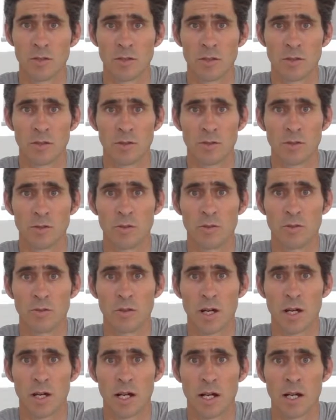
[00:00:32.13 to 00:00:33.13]

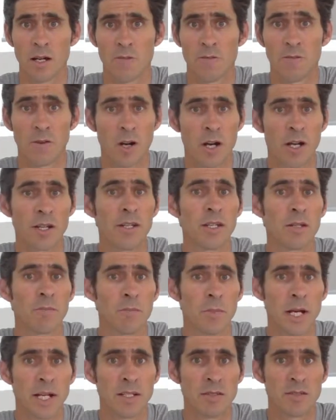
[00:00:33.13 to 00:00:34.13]
to find
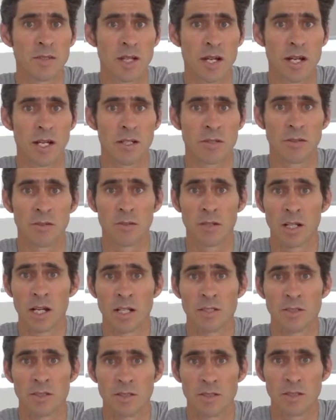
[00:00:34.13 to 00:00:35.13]
and maintain a
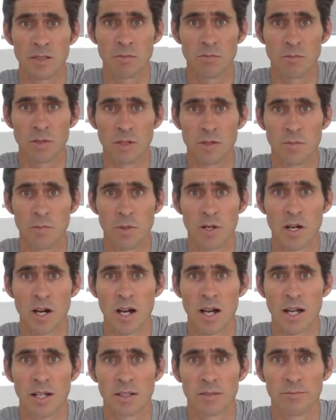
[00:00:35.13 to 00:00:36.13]
relationship with a
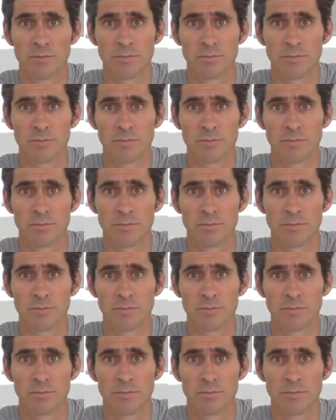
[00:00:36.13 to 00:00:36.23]
buyer.